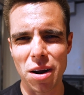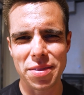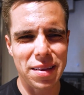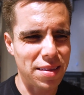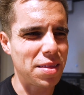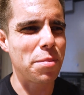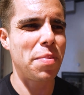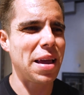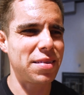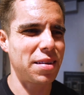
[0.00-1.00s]
I think, than the
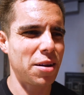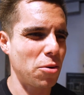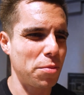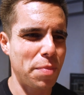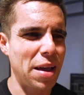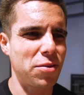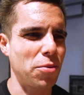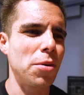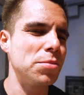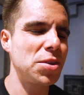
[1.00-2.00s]
basic or base room.